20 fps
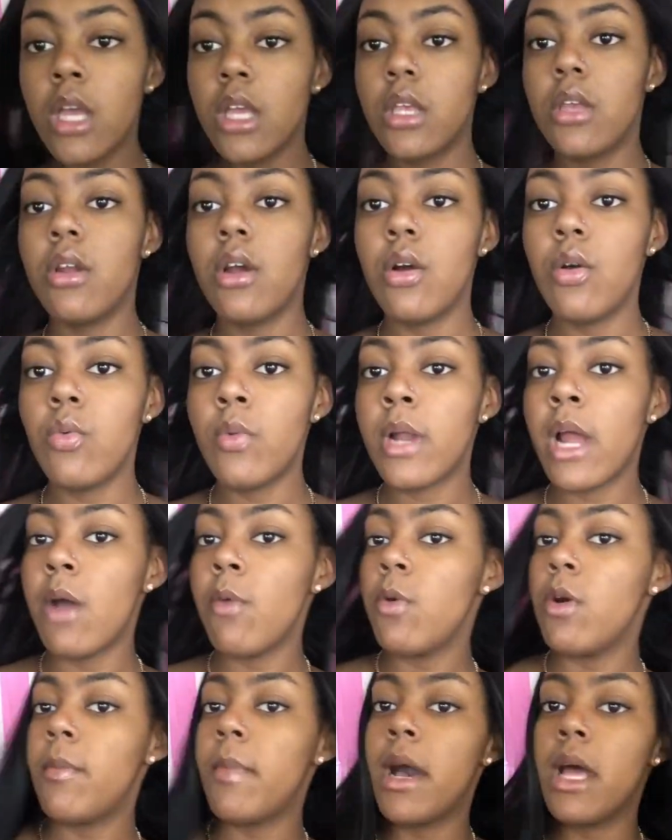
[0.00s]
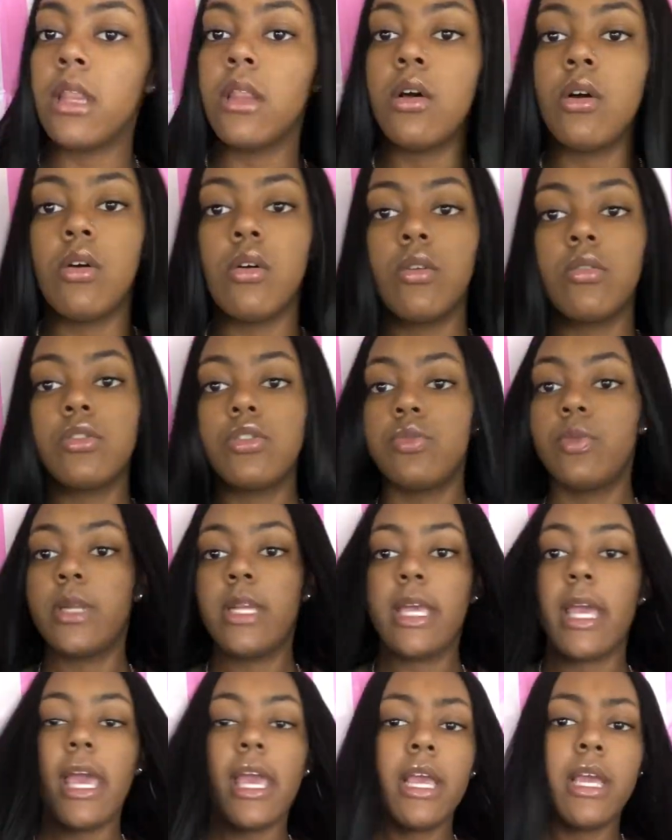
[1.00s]
you know, when I want my long
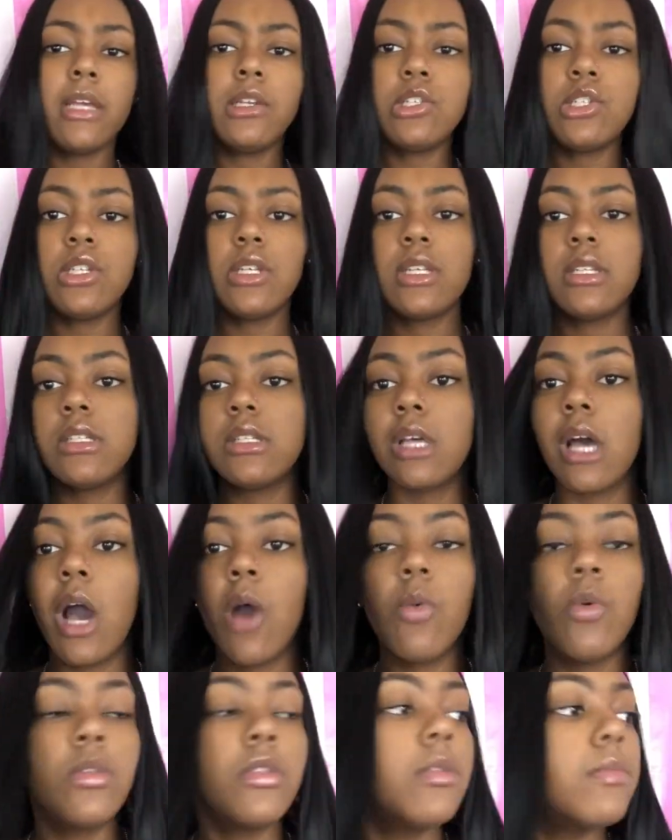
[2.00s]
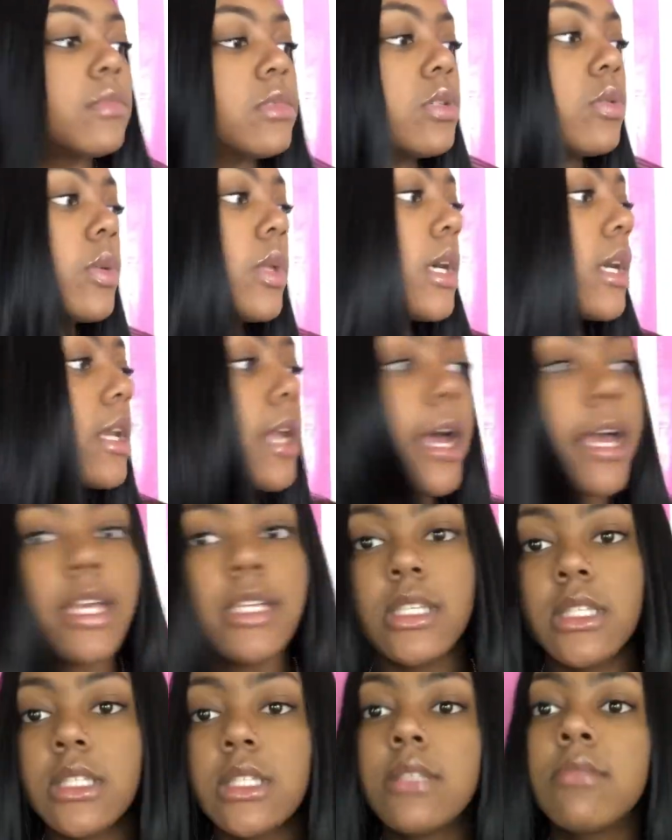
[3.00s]
28 inches, I want them to look
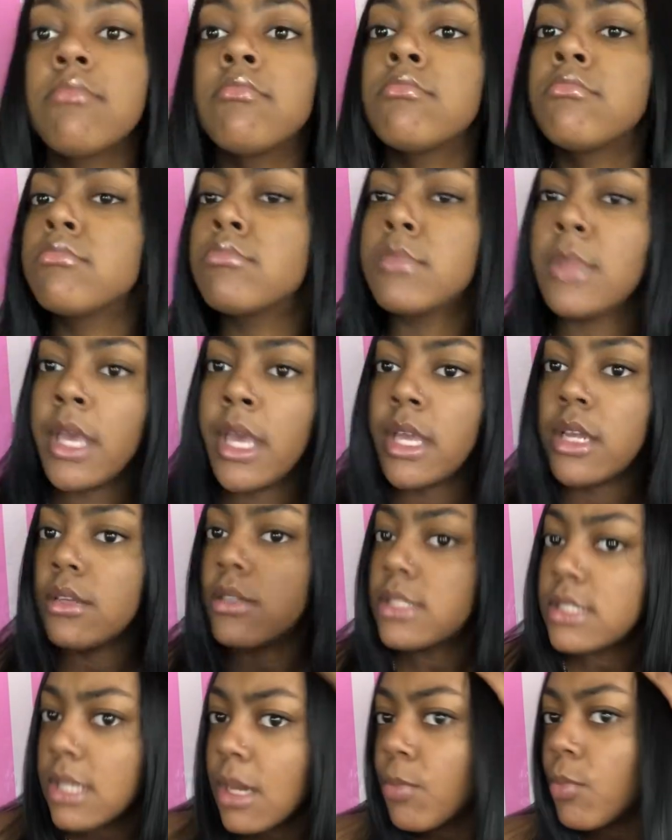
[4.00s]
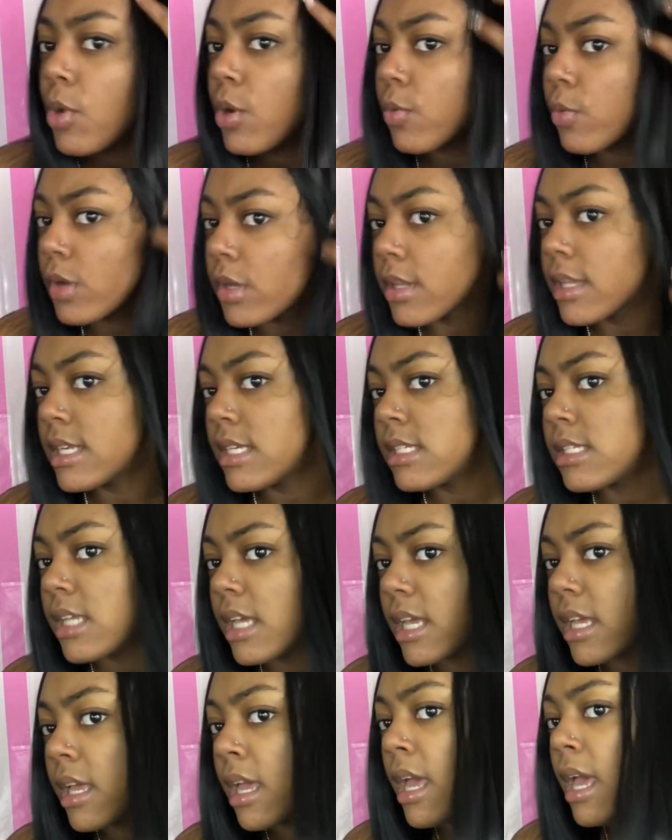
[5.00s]
nice and somewhat
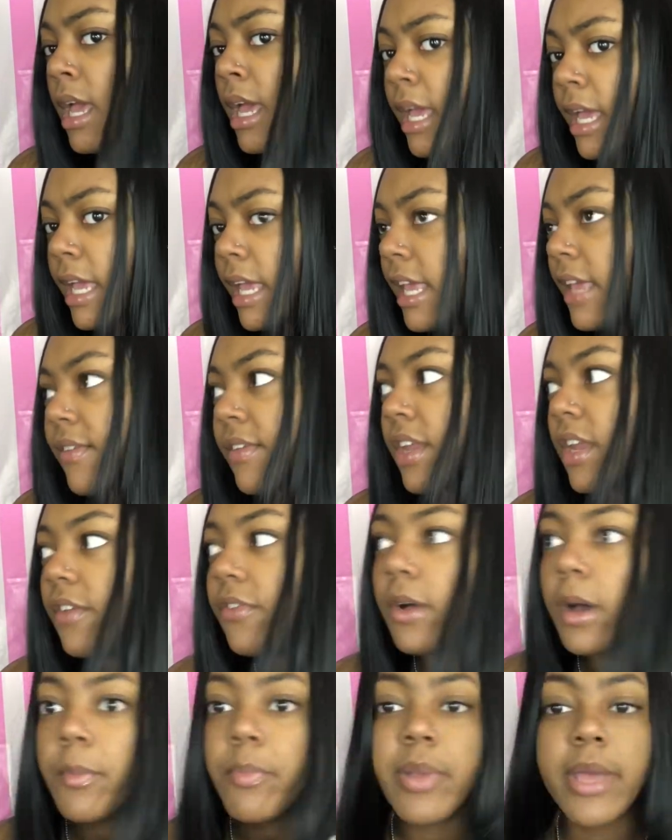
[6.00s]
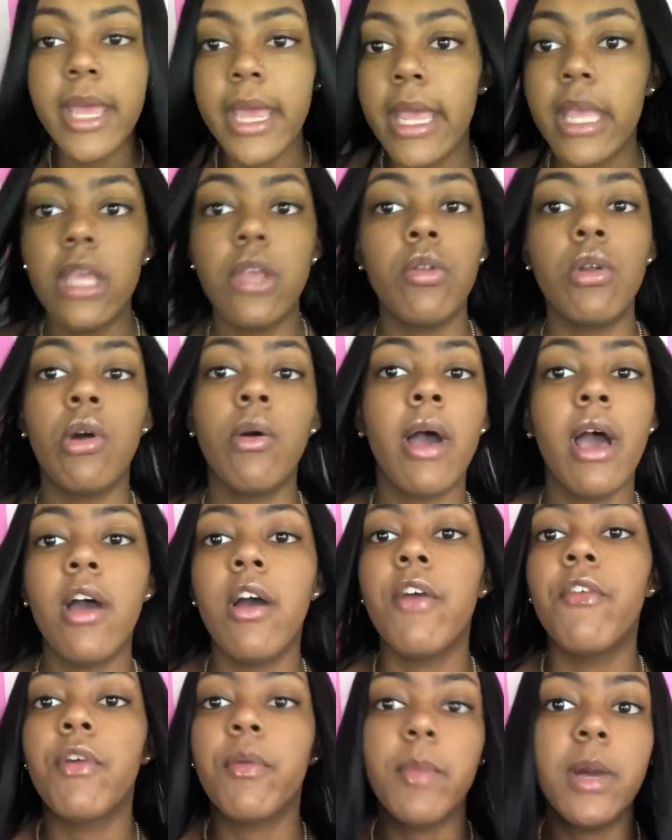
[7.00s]
realistic, even if I'm paying, you know,
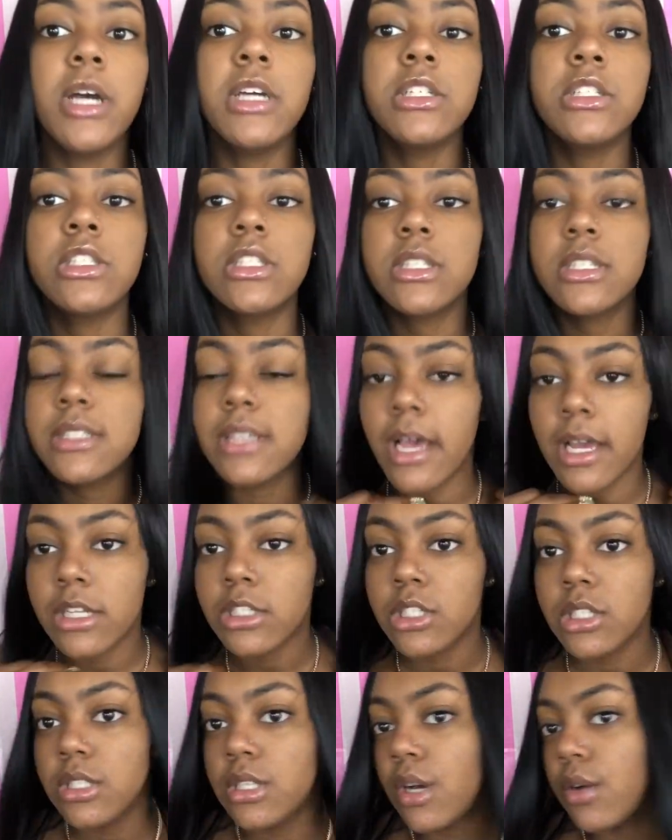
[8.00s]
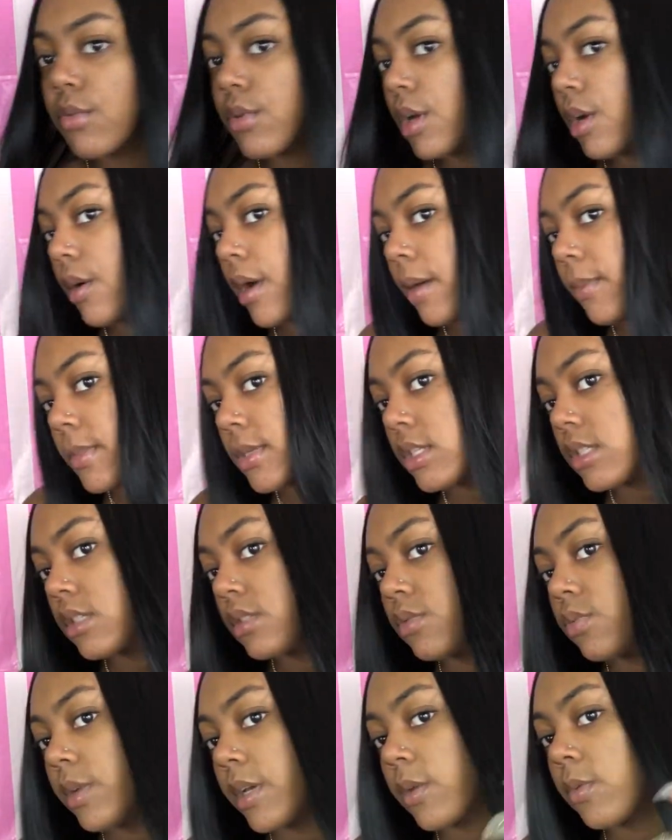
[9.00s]
however much. Because I actually don't know how much
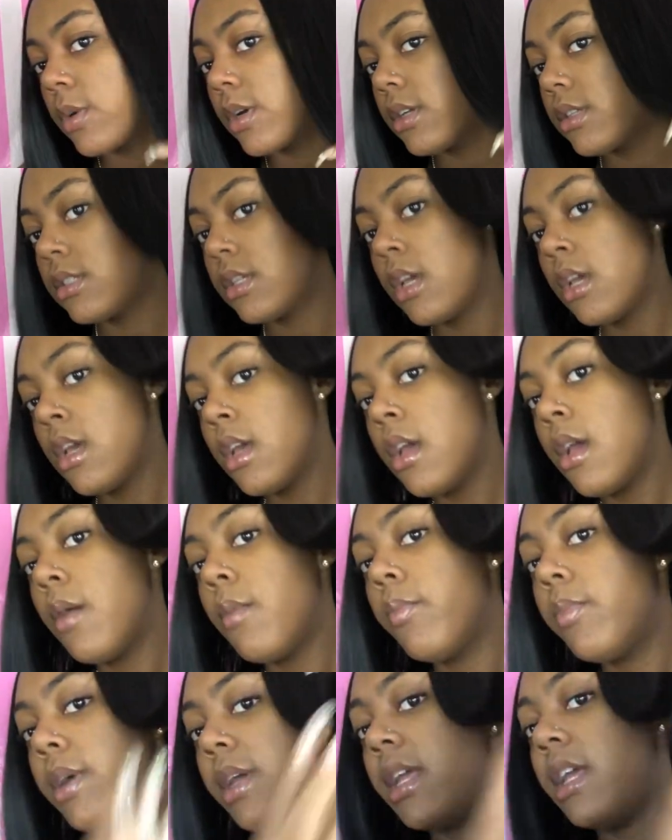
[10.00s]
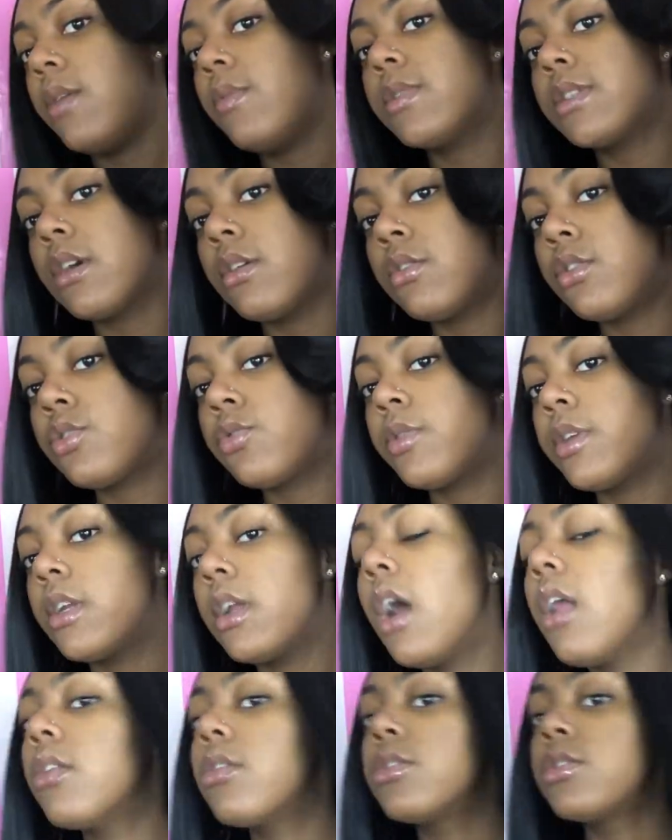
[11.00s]
this wig was. but it was under
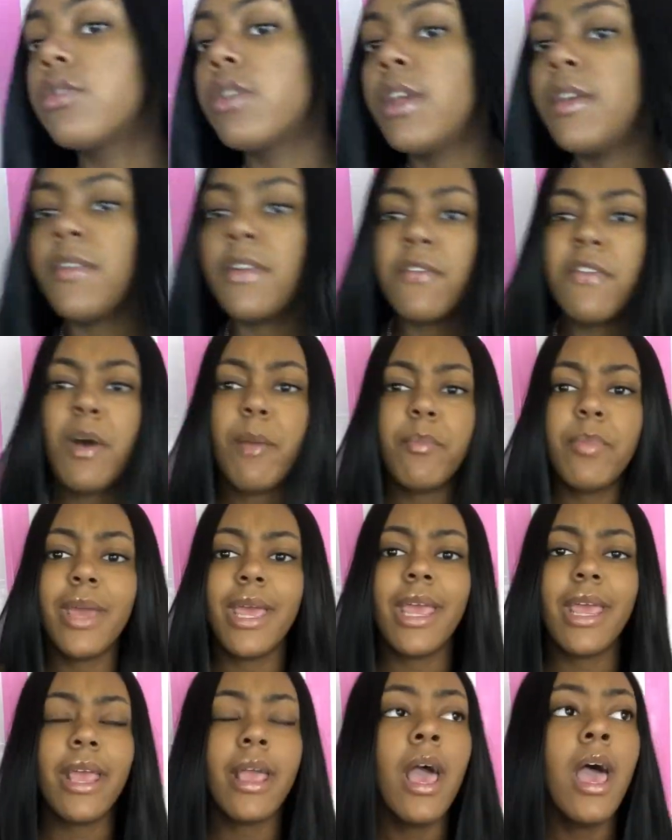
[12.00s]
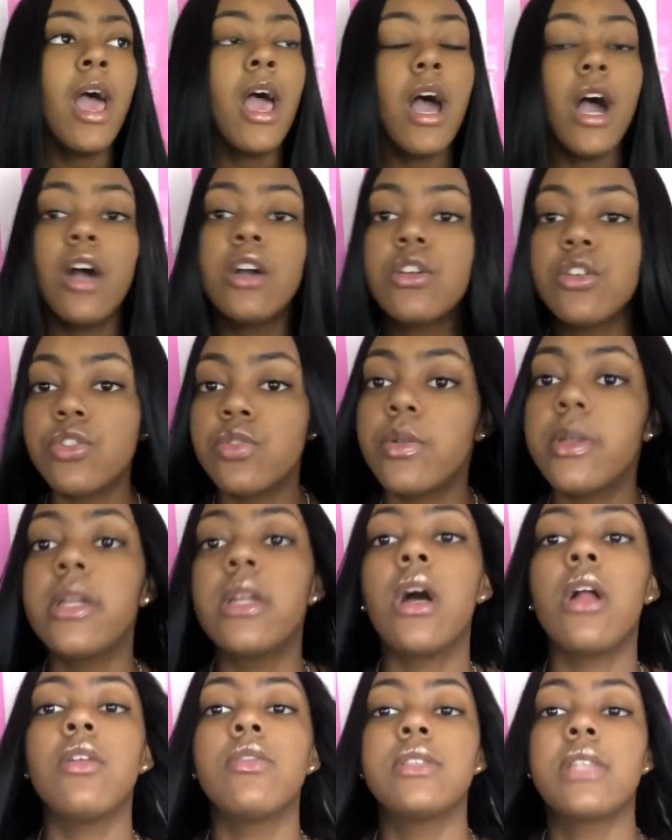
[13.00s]
$20. So even if I'm paying under
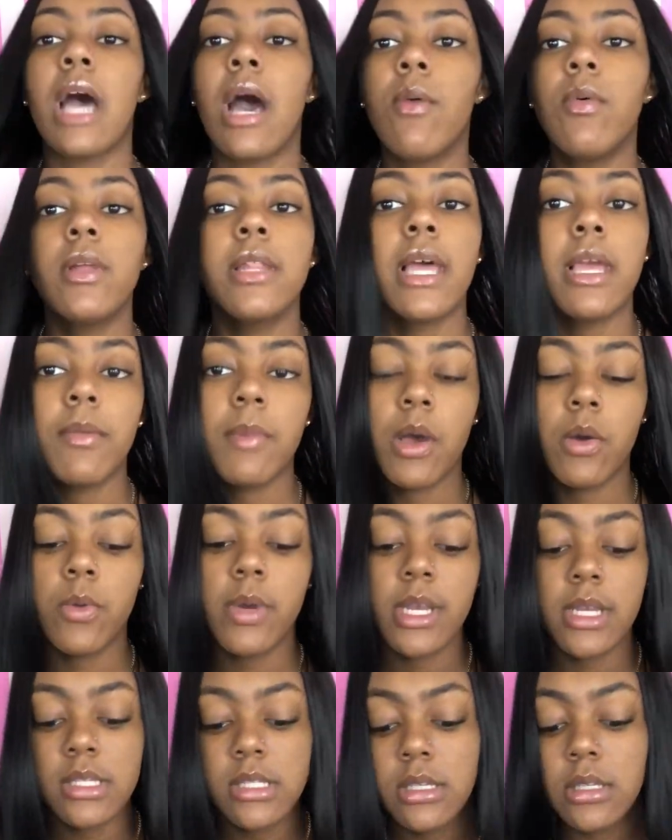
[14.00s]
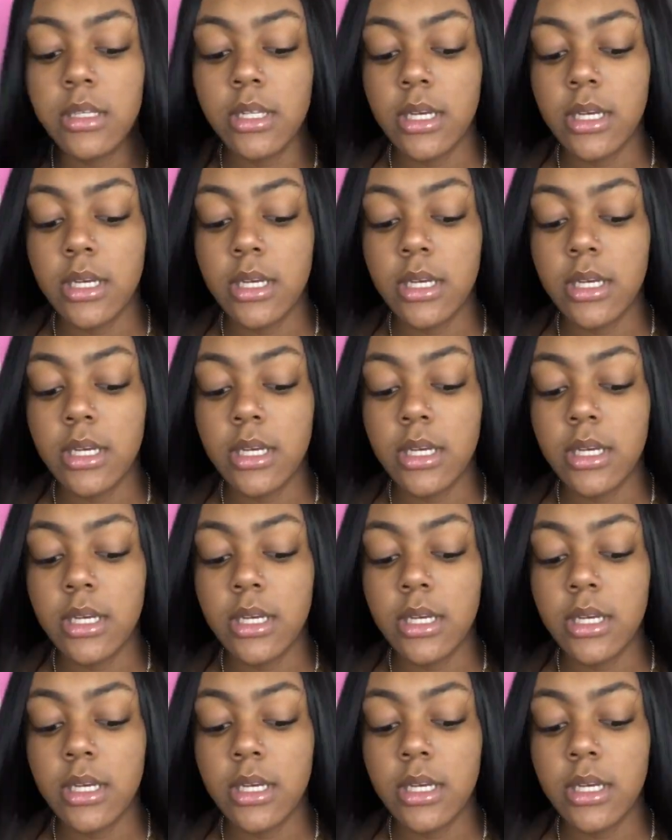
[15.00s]
$20, I would like my wig to